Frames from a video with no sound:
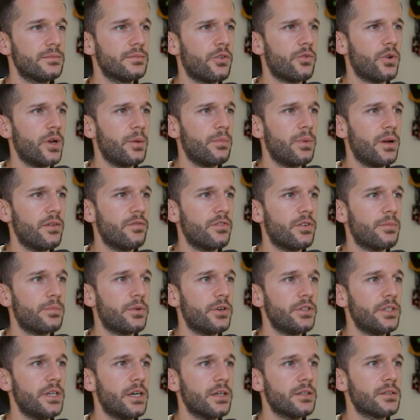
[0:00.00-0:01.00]
create plan for
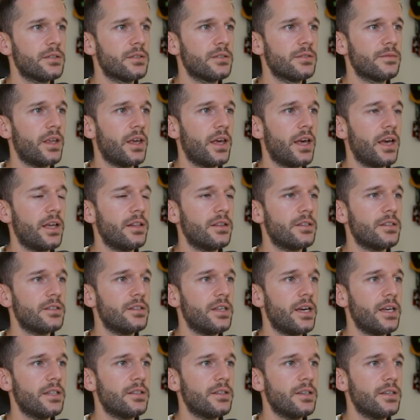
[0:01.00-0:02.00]
project, and the
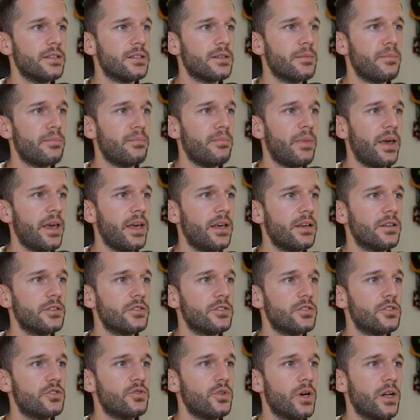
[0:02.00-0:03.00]
date is May
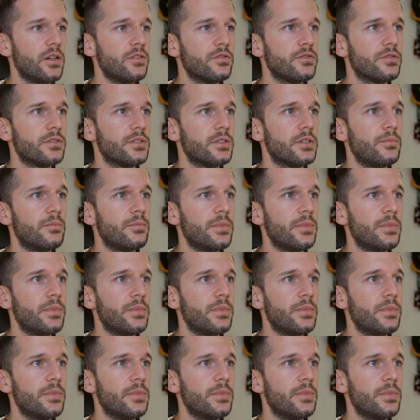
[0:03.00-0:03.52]
twelfth